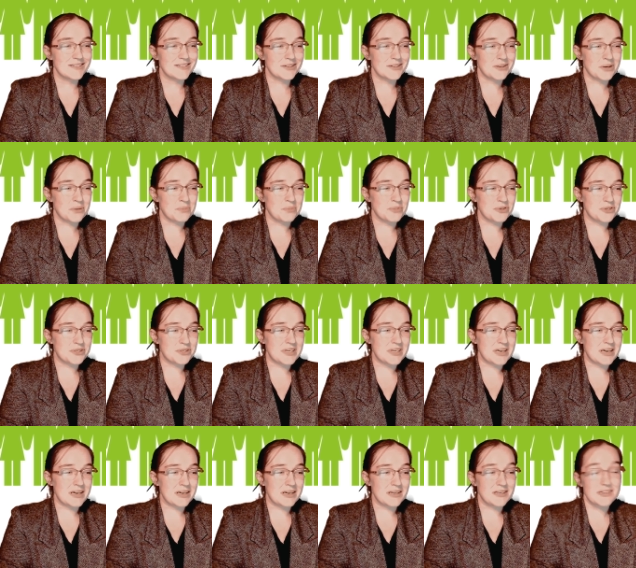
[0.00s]
almost
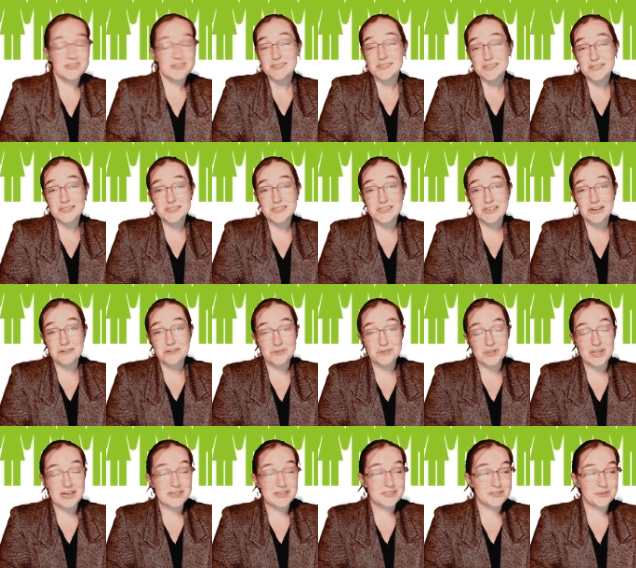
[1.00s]
a does this
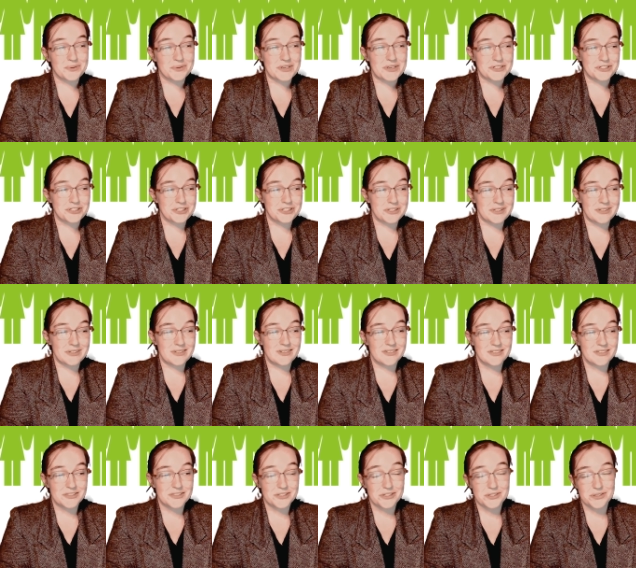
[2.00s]
generalize question
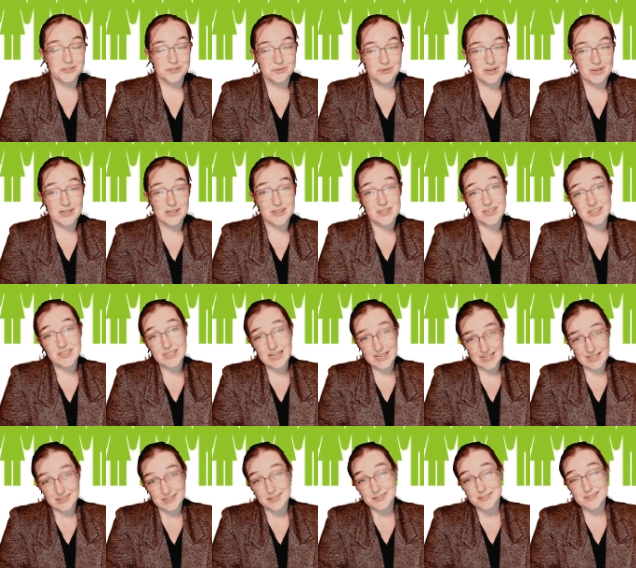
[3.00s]
to uh, the
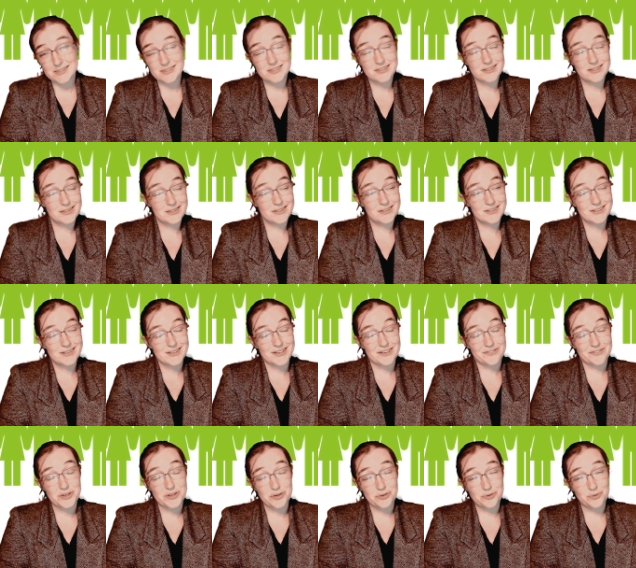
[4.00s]
ladies.
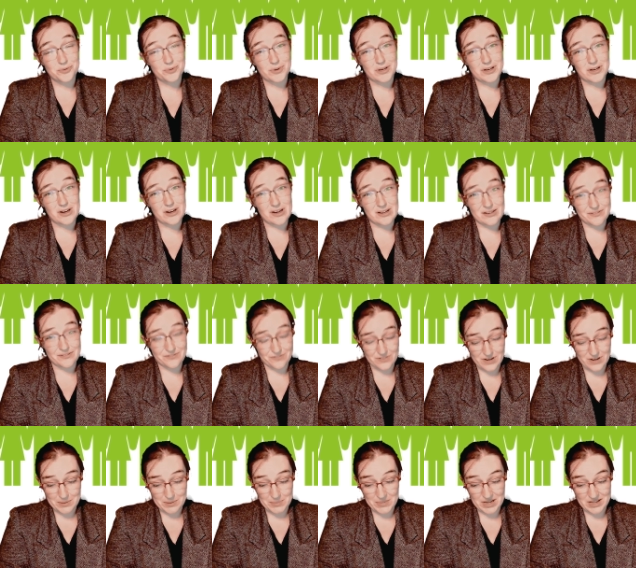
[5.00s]
If you recall
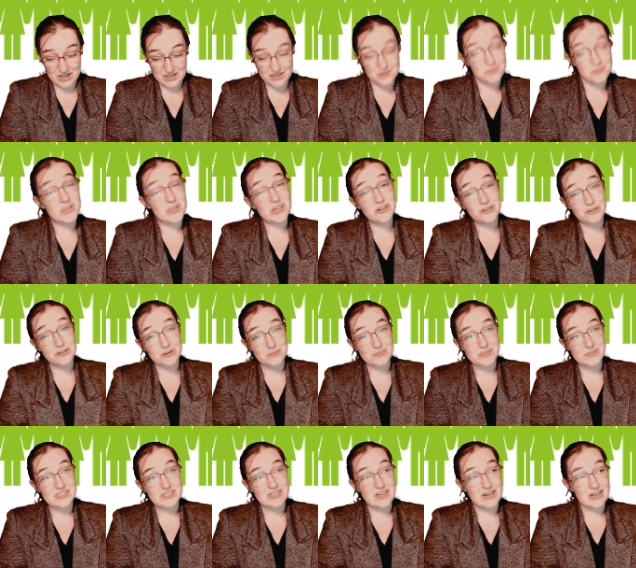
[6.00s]
from uh, the Milgram
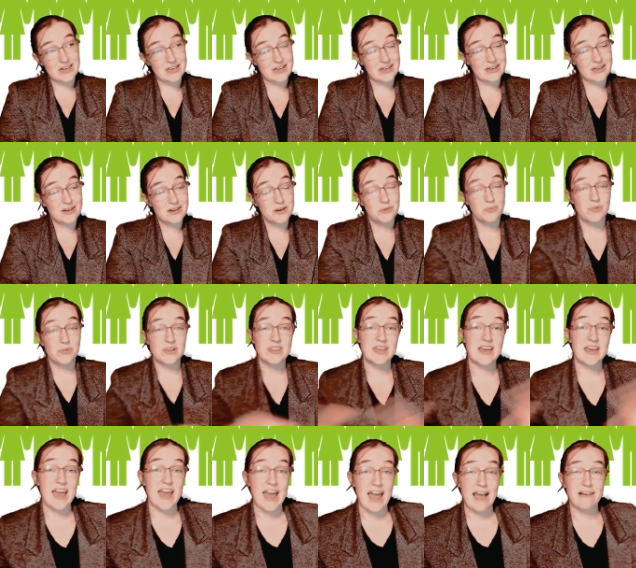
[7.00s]
study, when they
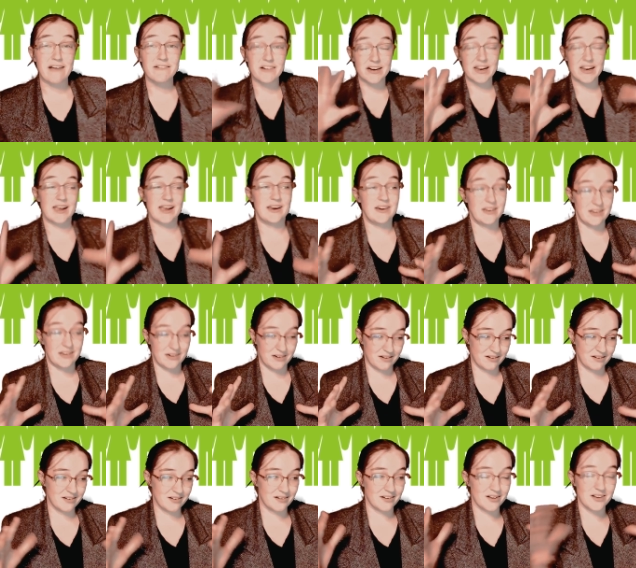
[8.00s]
aggregated
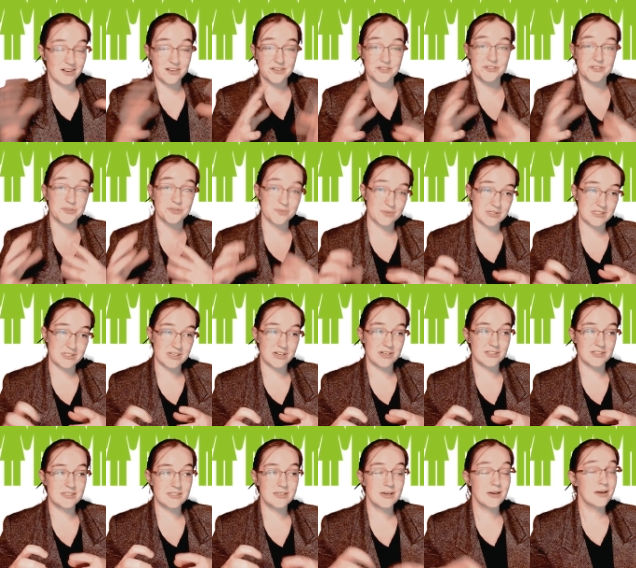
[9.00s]
all those
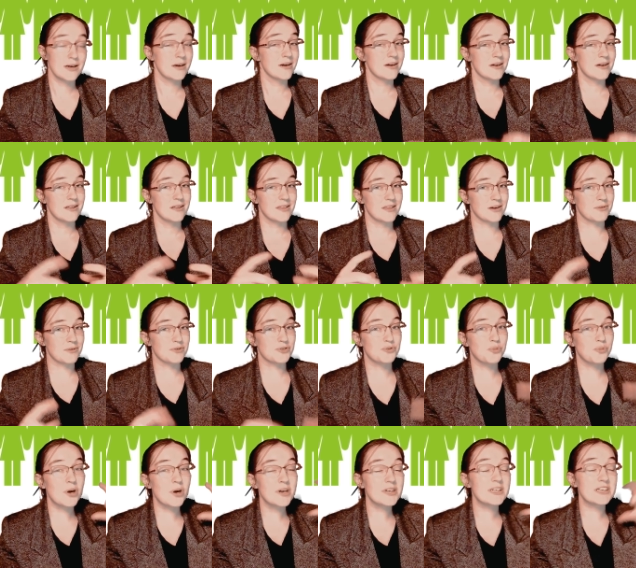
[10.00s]
results, there was
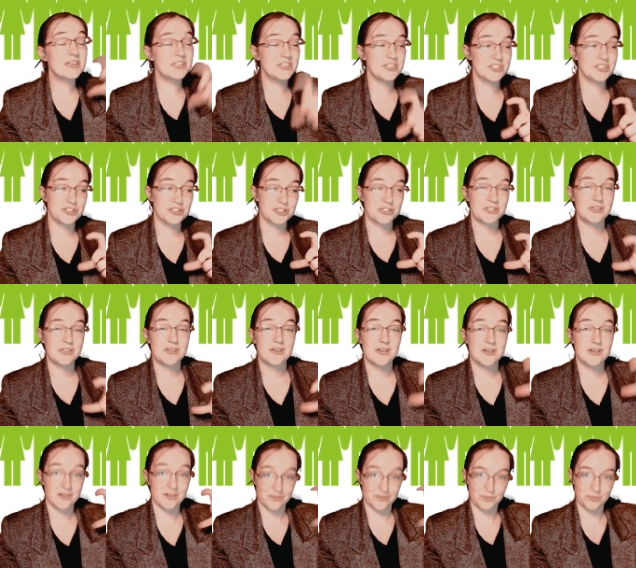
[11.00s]
one condition
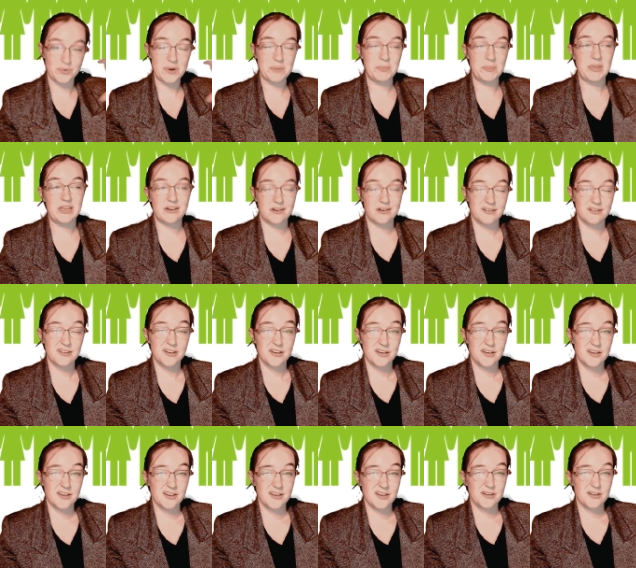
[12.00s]
of women
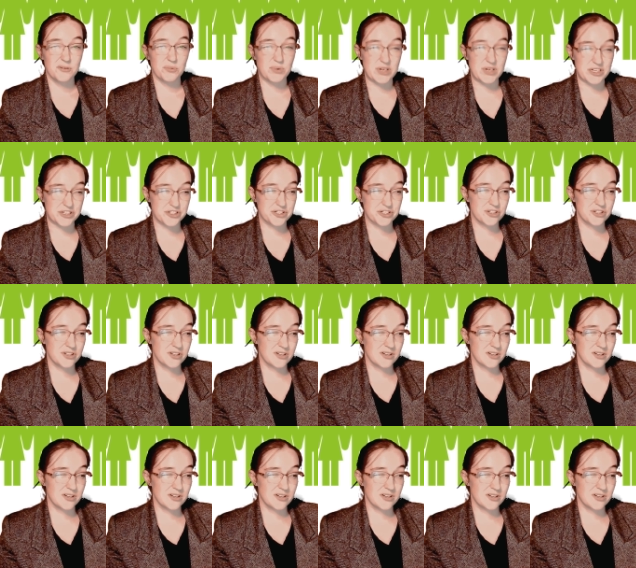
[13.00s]
which